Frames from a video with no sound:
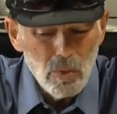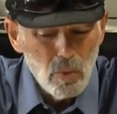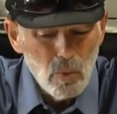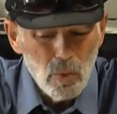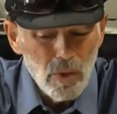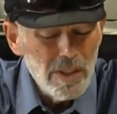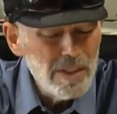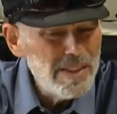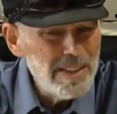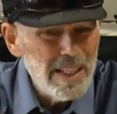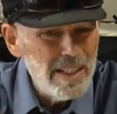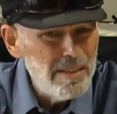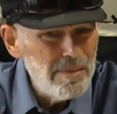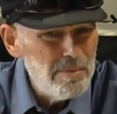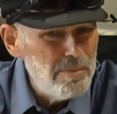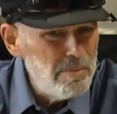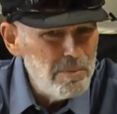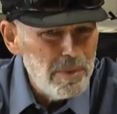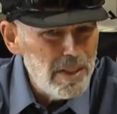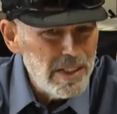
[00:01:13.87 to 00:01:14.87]
What does that
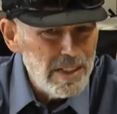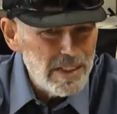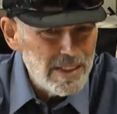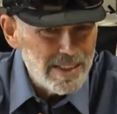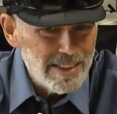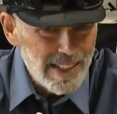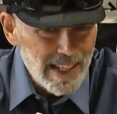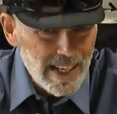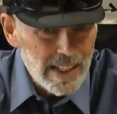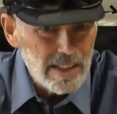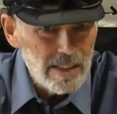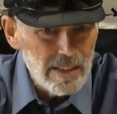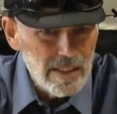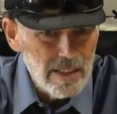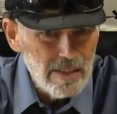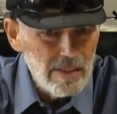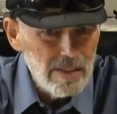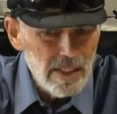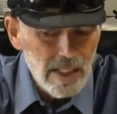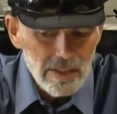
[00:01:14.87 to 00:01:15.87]
mean exactly,
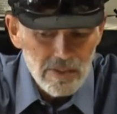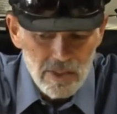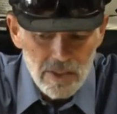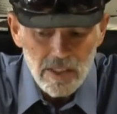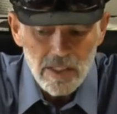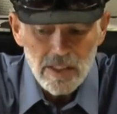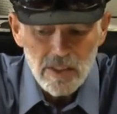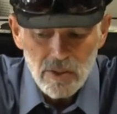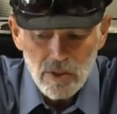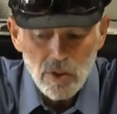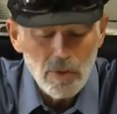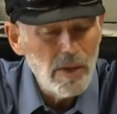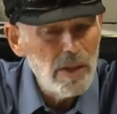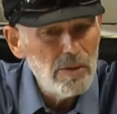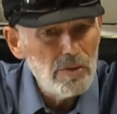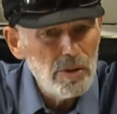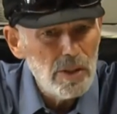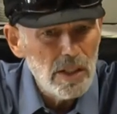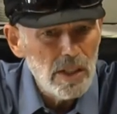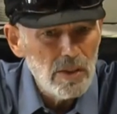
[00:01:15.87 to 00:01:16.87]
that sin is
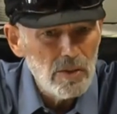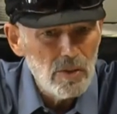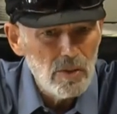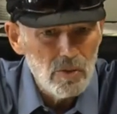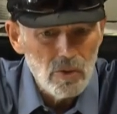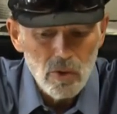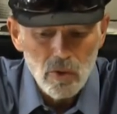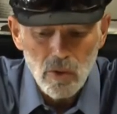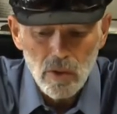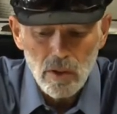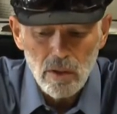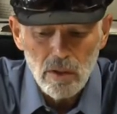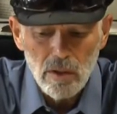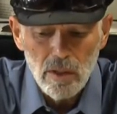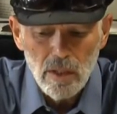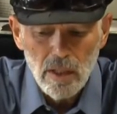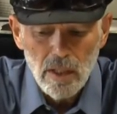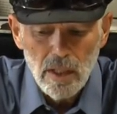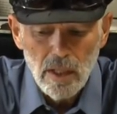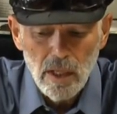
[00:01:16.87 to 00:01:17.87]
crouching at the door?
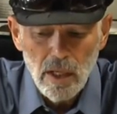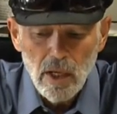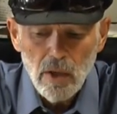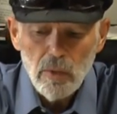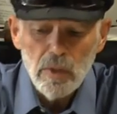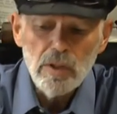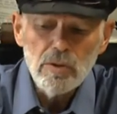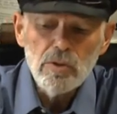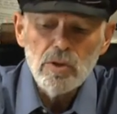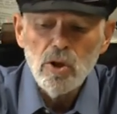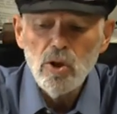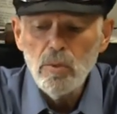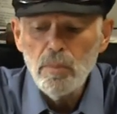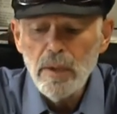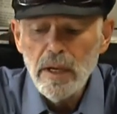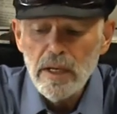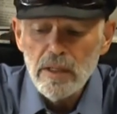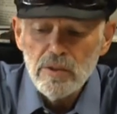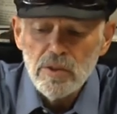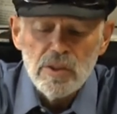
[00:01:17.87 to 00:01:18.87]
We are told
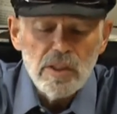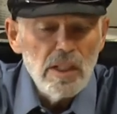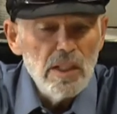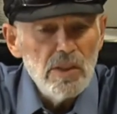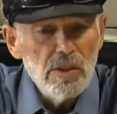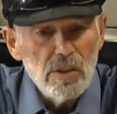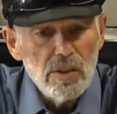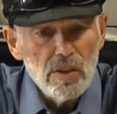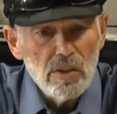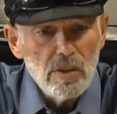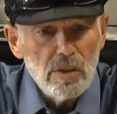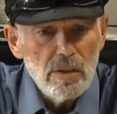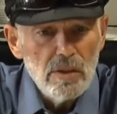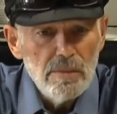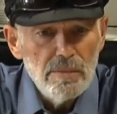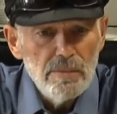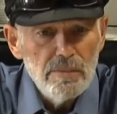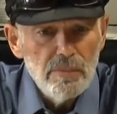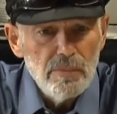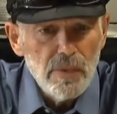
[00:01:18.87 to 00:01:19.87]
by our sages
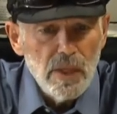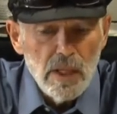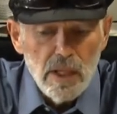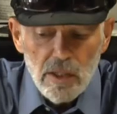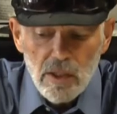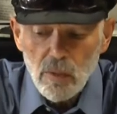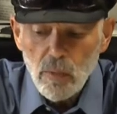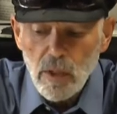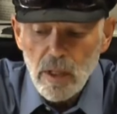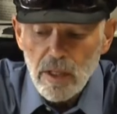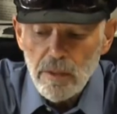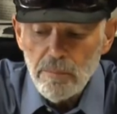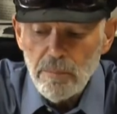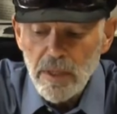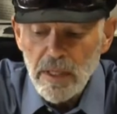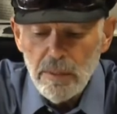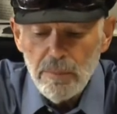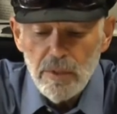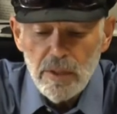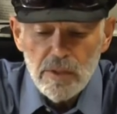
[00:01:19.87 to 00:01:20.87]
that while a
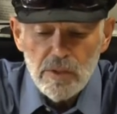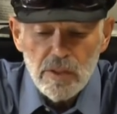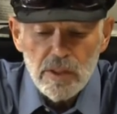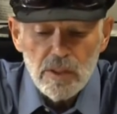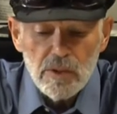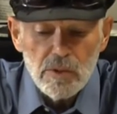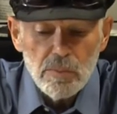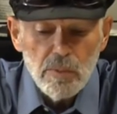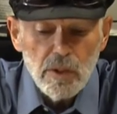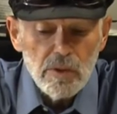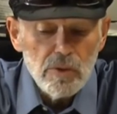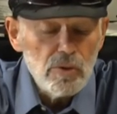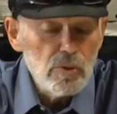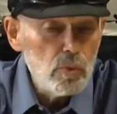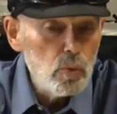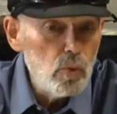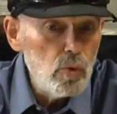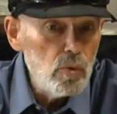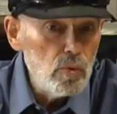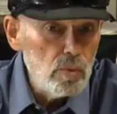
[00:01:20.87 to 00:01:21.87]
baby is in its mother's
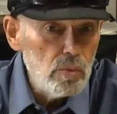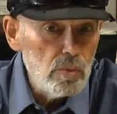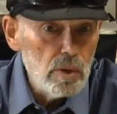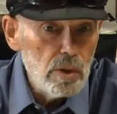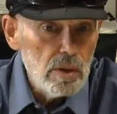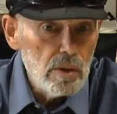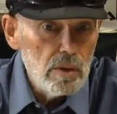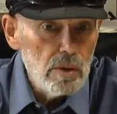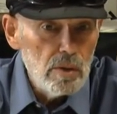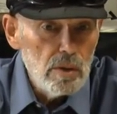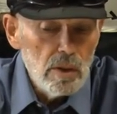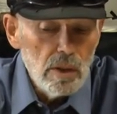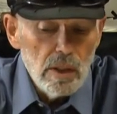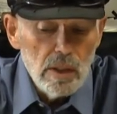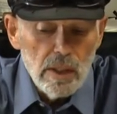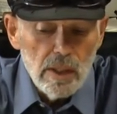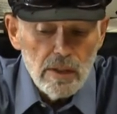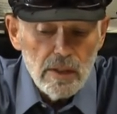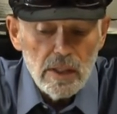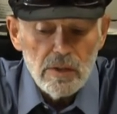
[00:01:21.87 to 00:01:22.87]
womb,
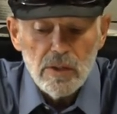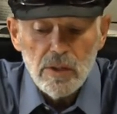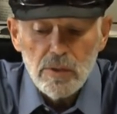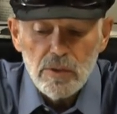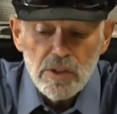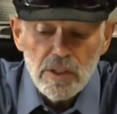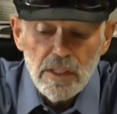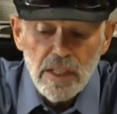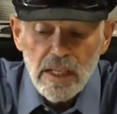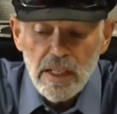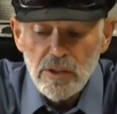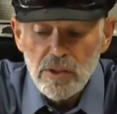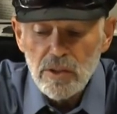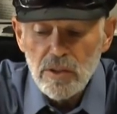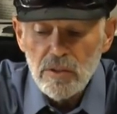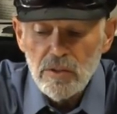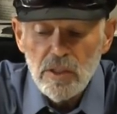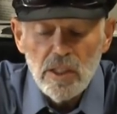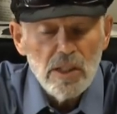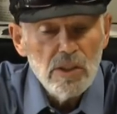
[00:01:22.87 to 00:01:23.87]
that there is an angel
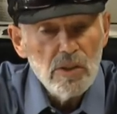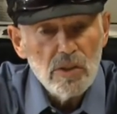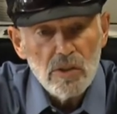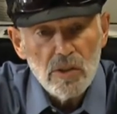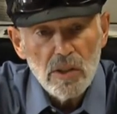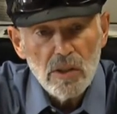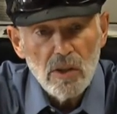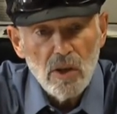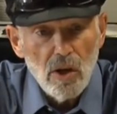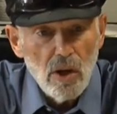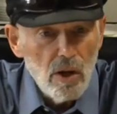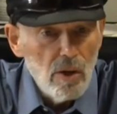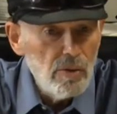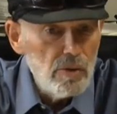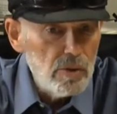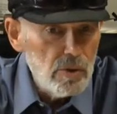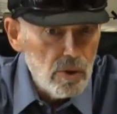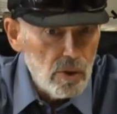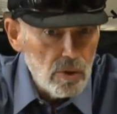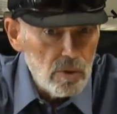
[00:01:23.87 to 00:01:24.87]
that teaches it all
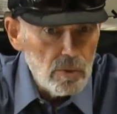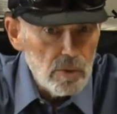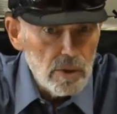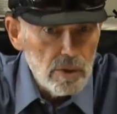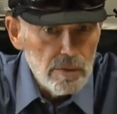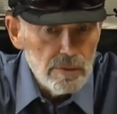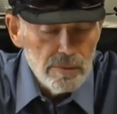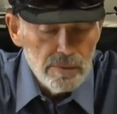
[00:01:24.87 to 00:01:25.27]
the Torah.